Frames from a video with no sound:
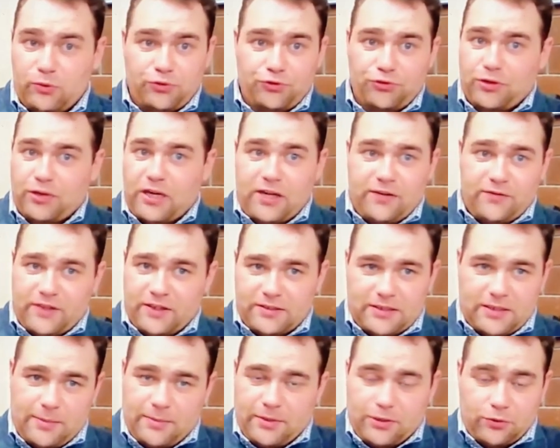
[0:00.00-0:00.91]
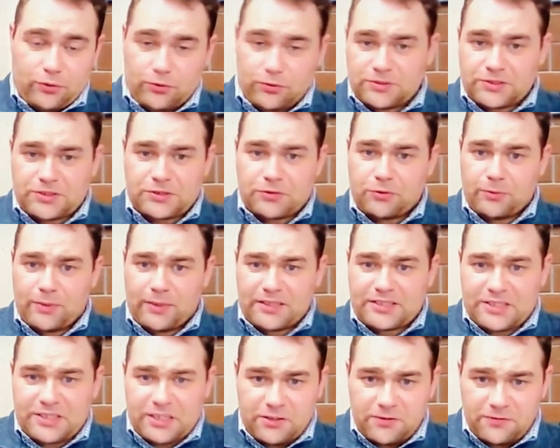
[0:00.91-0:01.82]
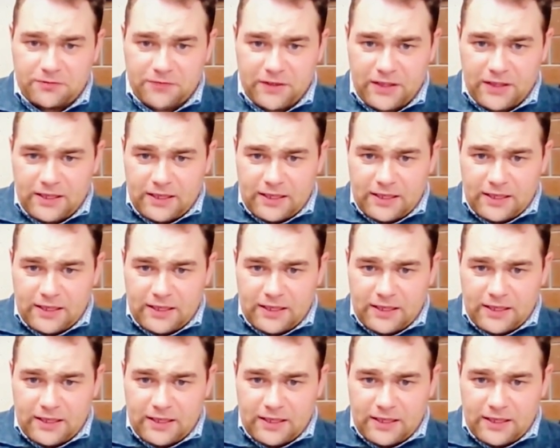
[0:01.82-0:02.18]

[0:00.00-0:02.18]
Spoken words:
Drive. That I'm in Google School myself.